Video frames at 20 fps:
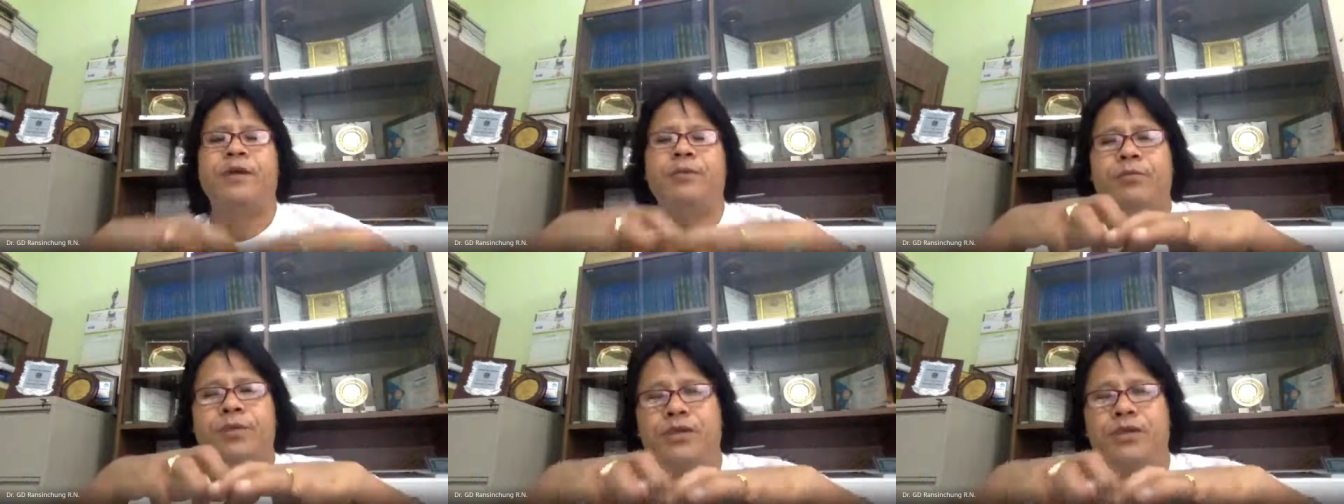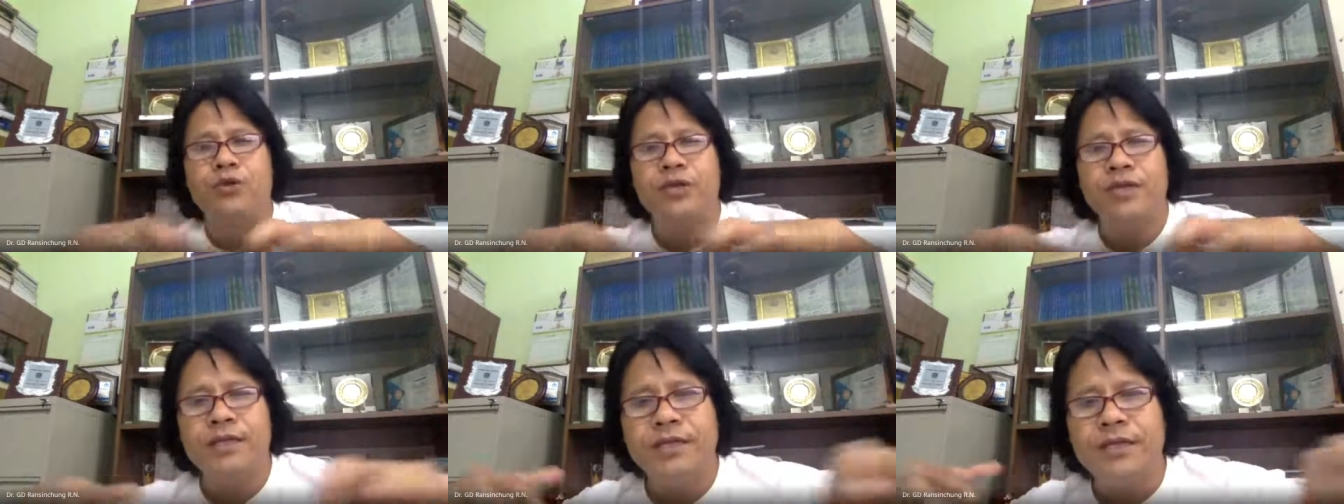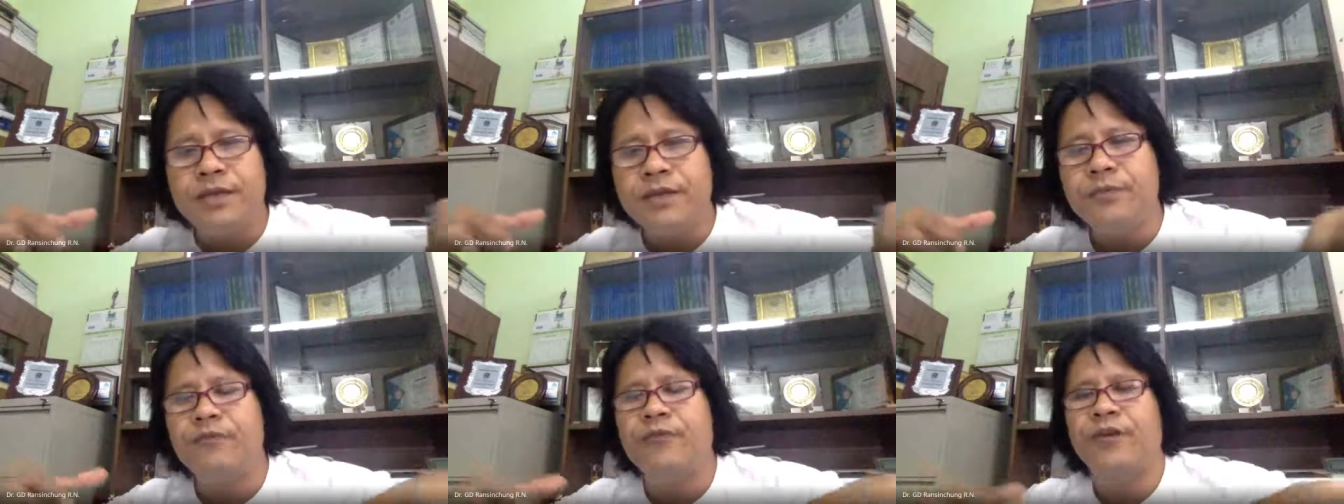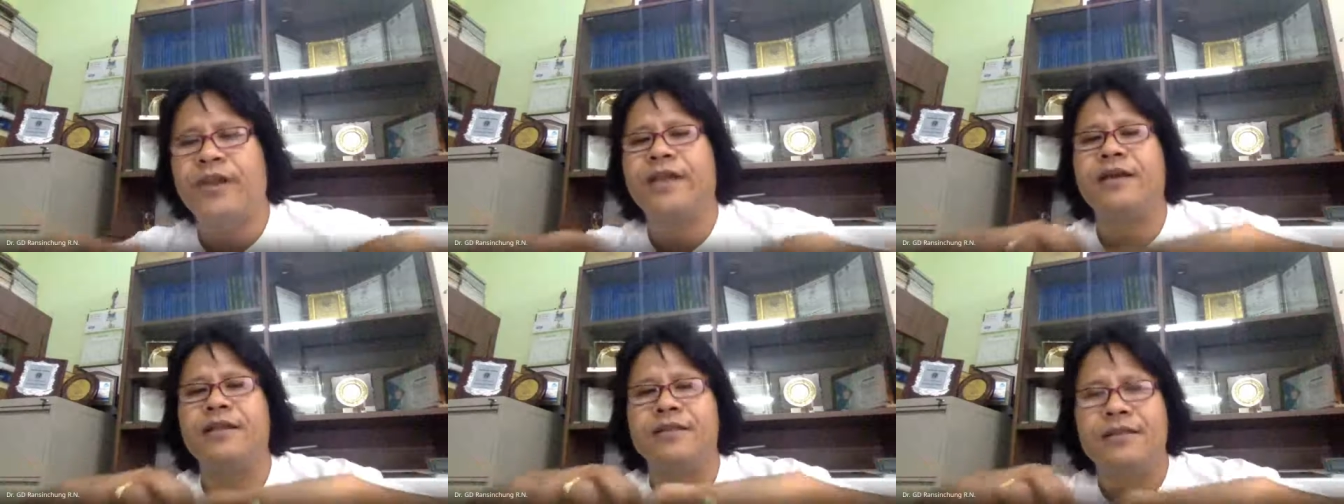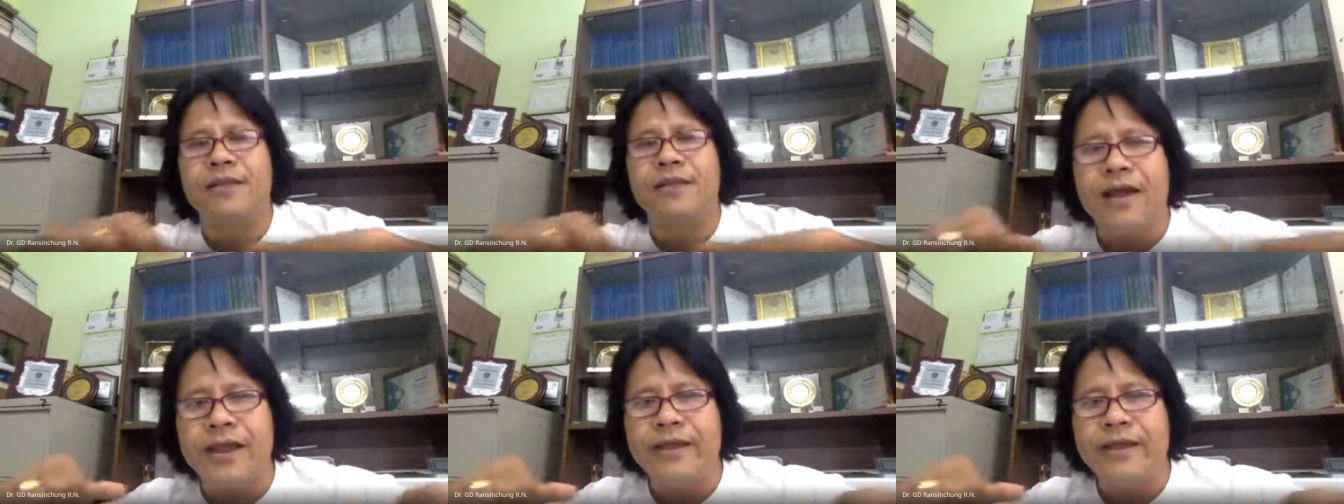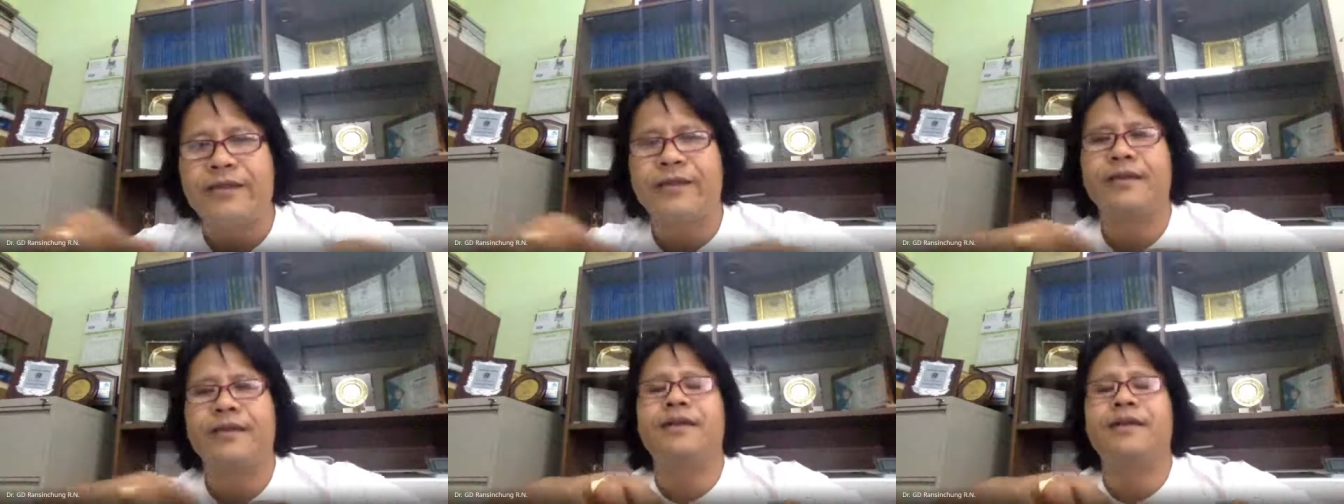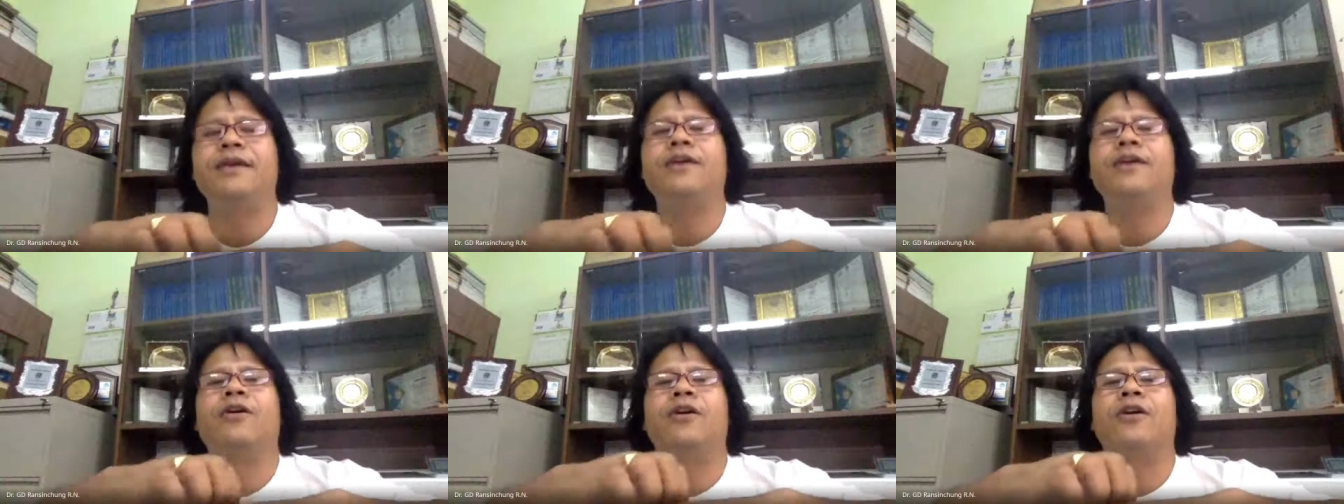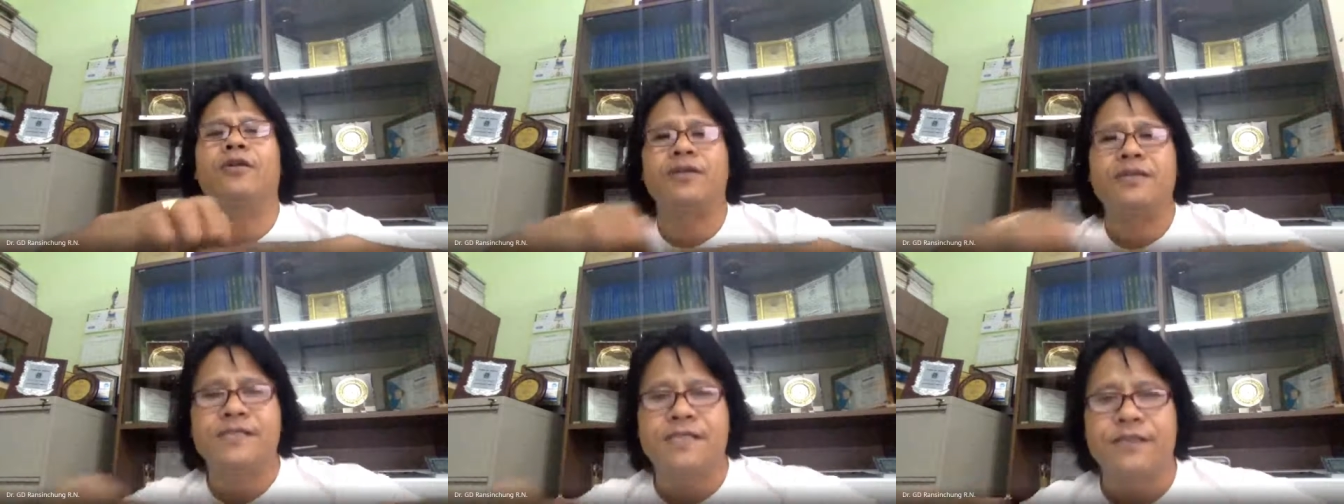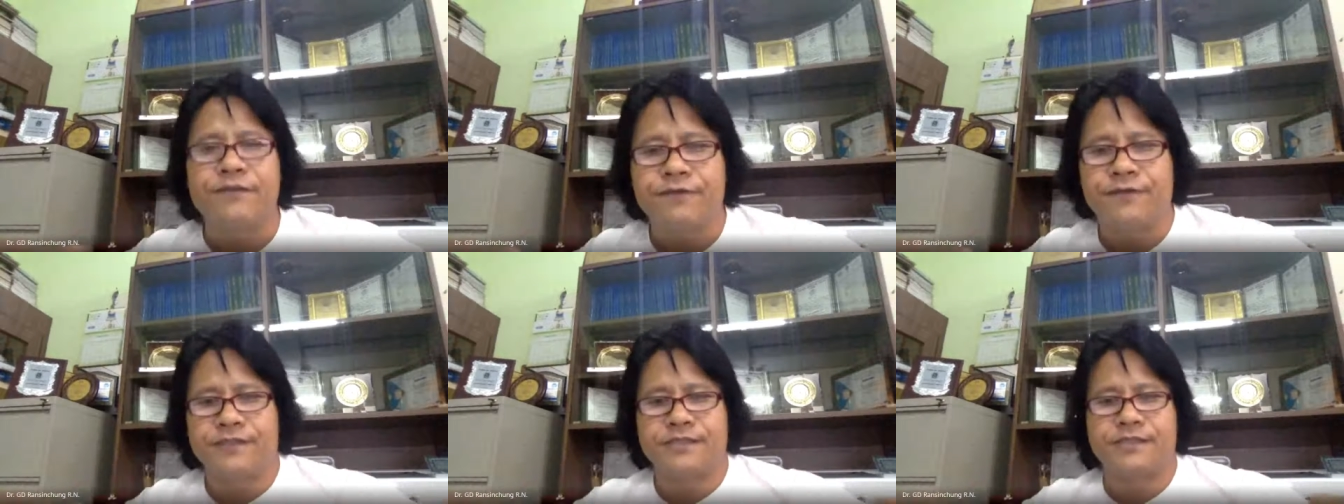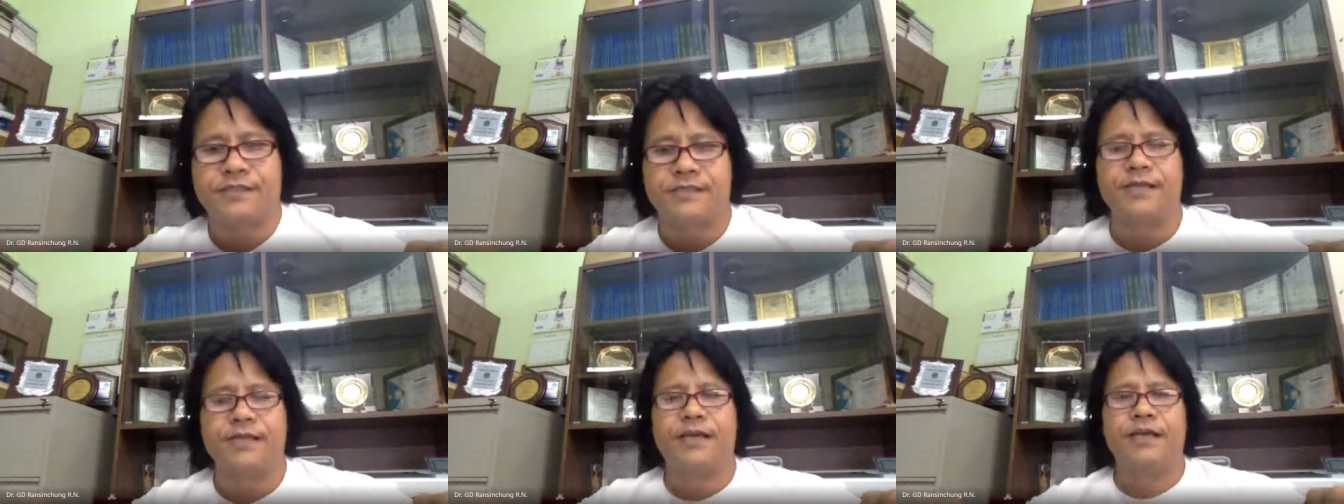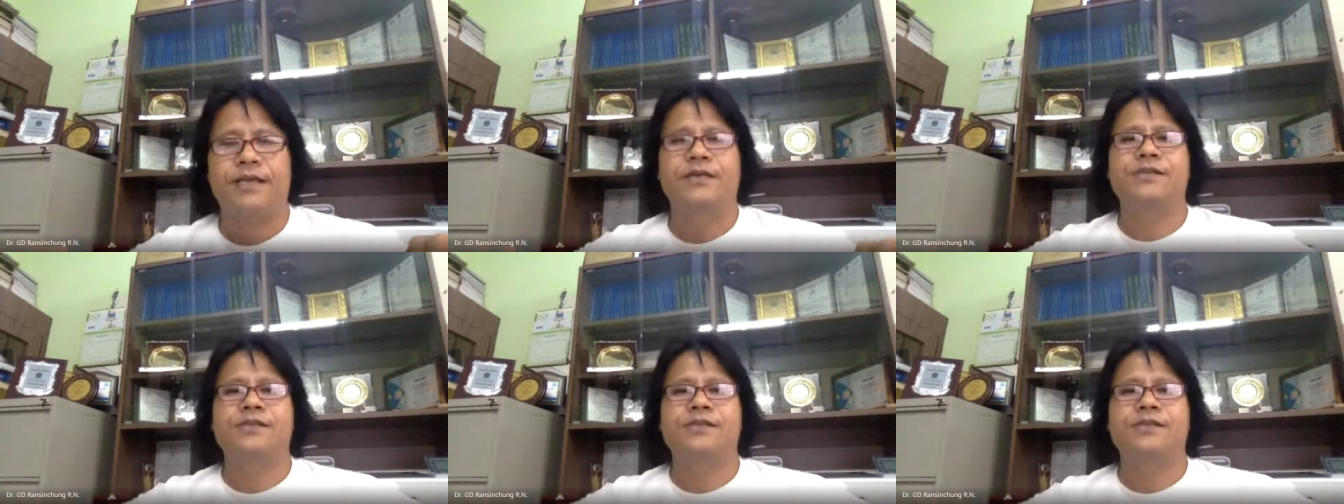between the vehicle tire and the concrete surface.